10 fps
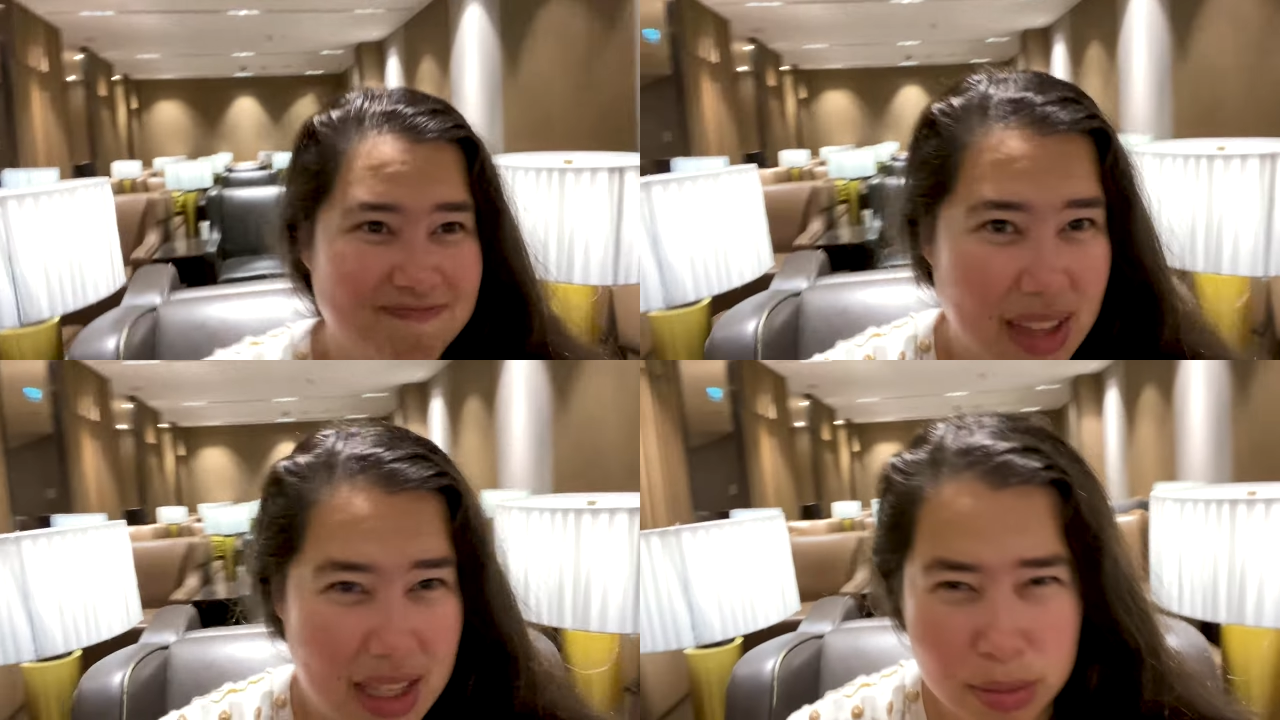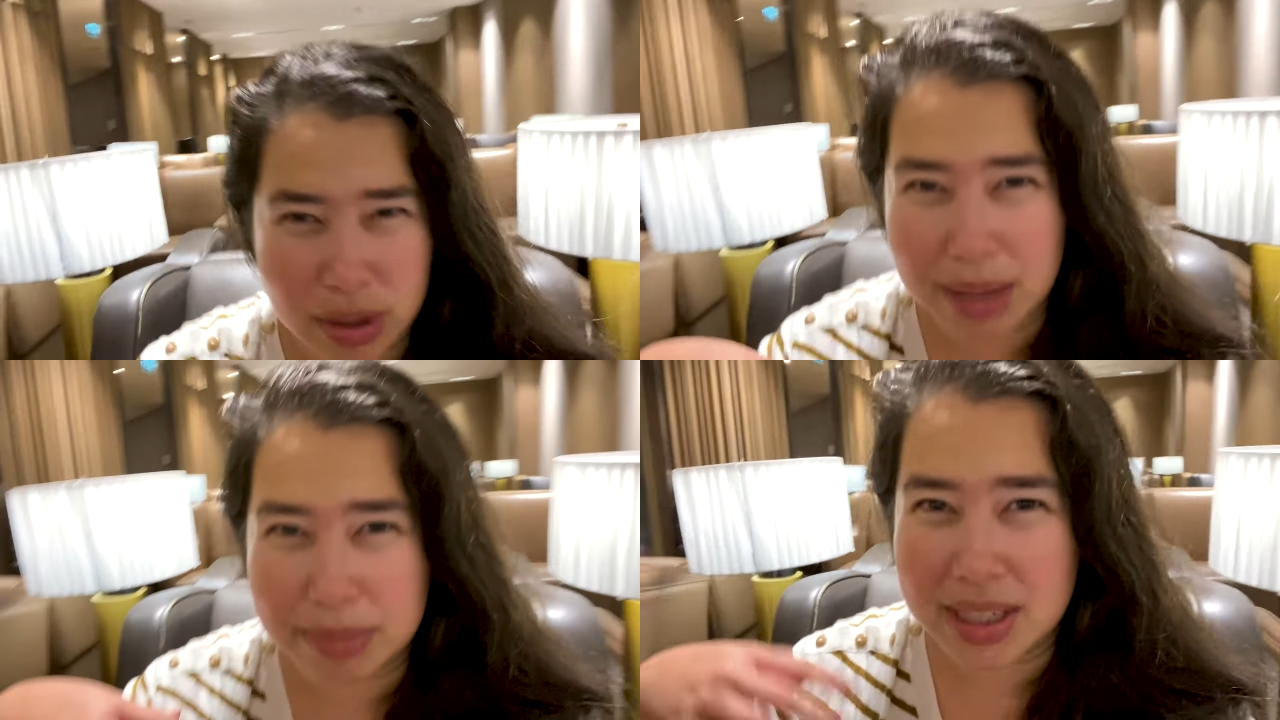it's pretty
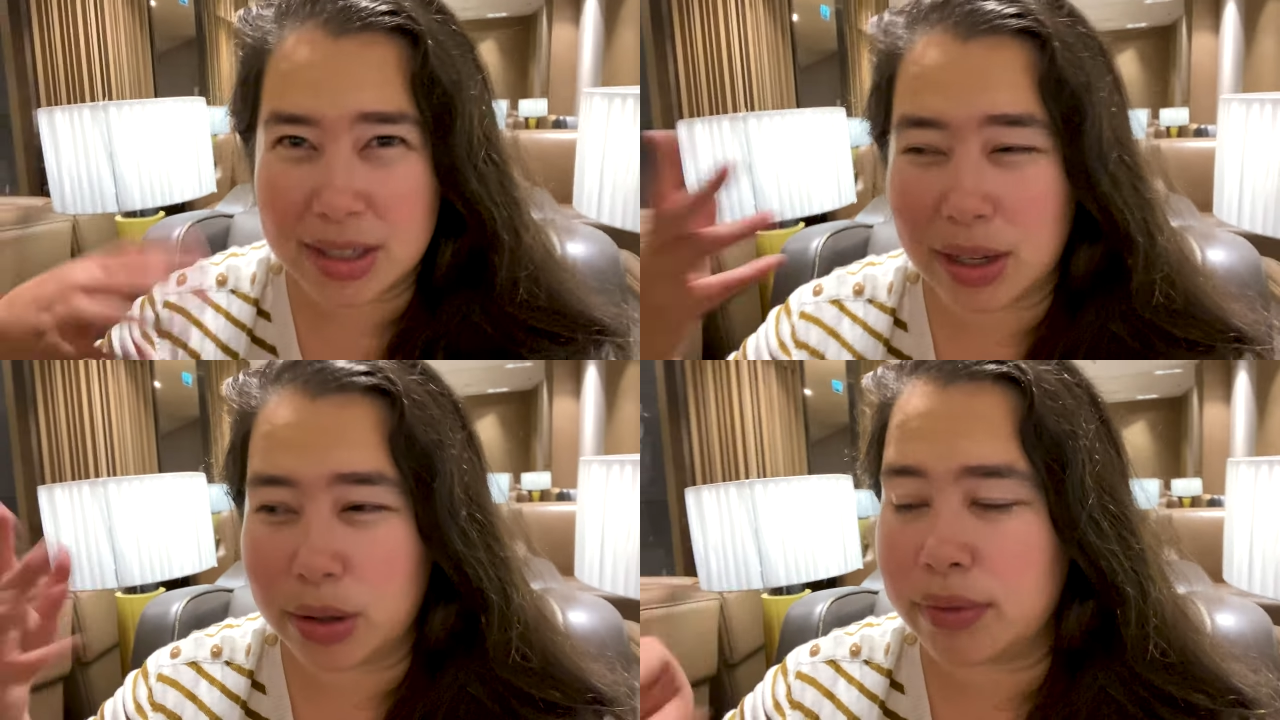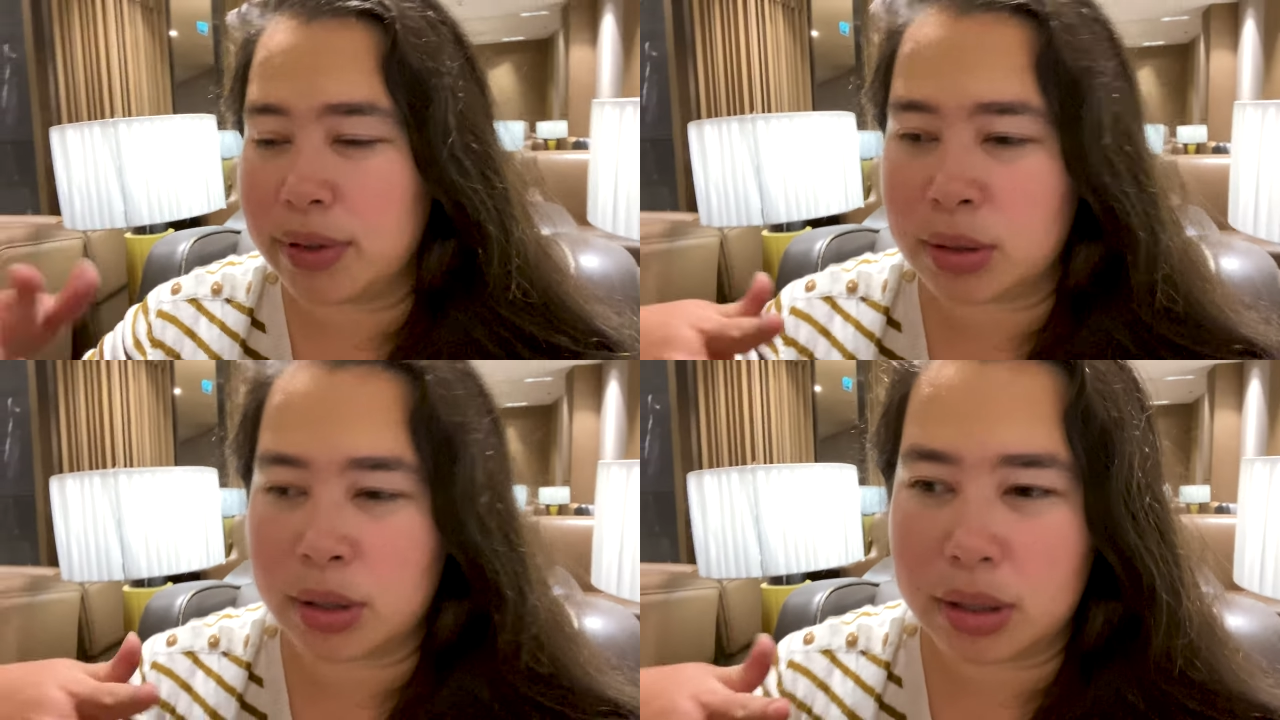empty so I don't know if
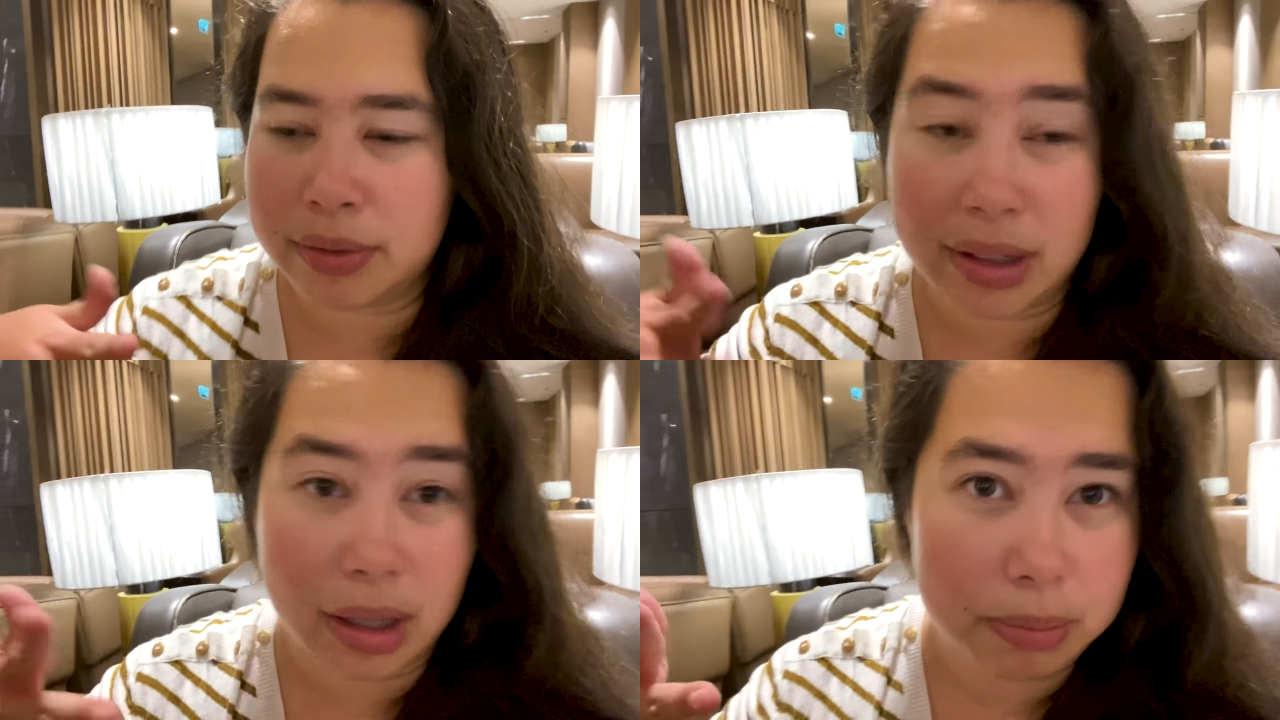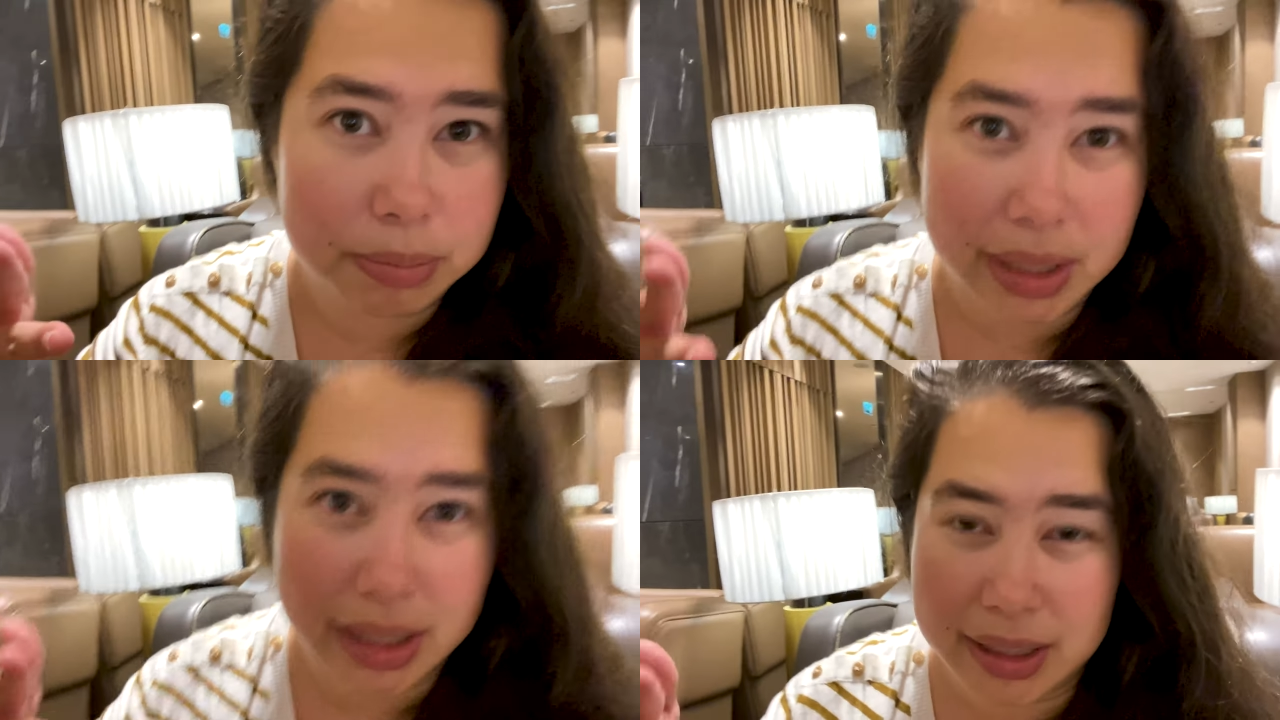it's gonna fill up but uh,